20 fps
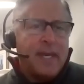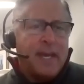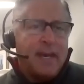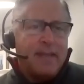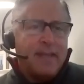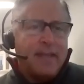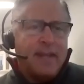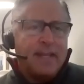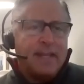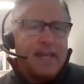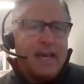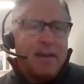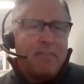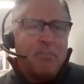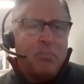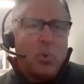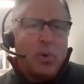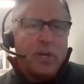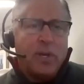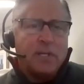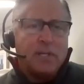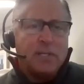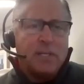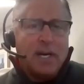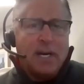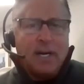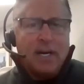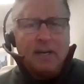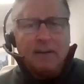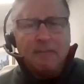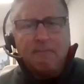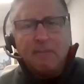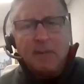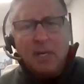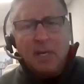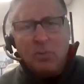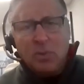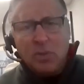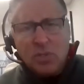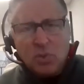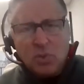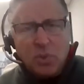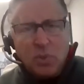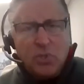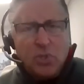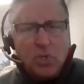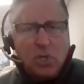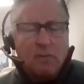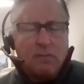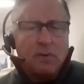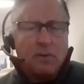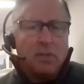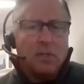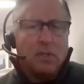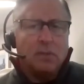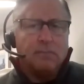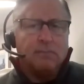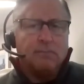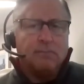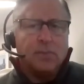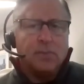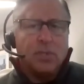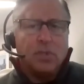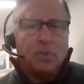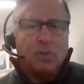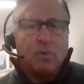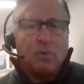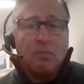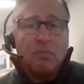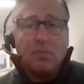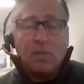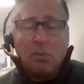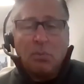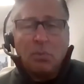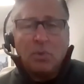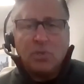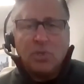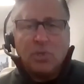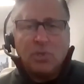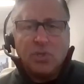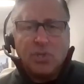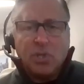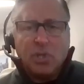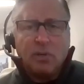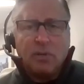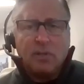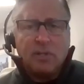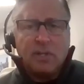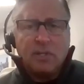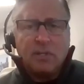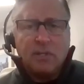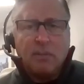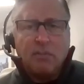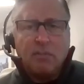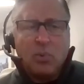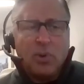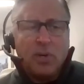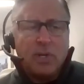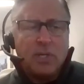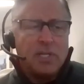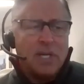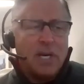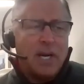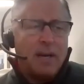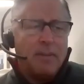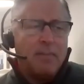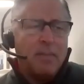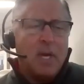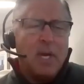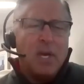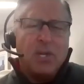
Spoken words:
And then at that point in time, it would switch over to someone's insurance at some point in time.